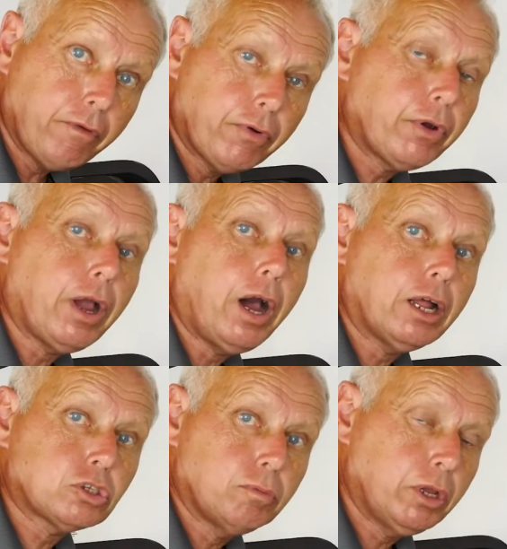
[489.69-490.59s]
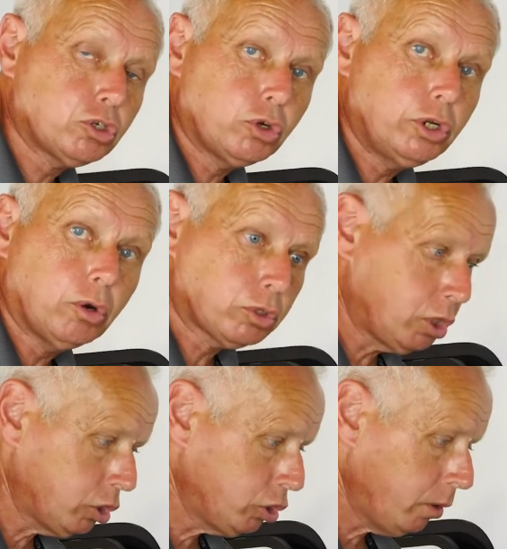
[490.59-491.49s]
very hot, so make sure you don't
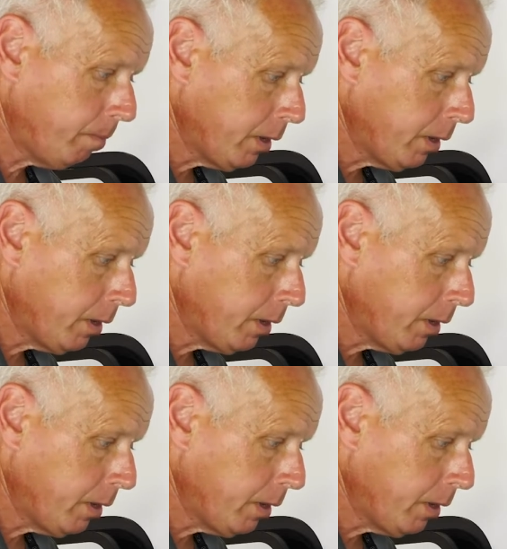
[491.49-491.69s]
touch it.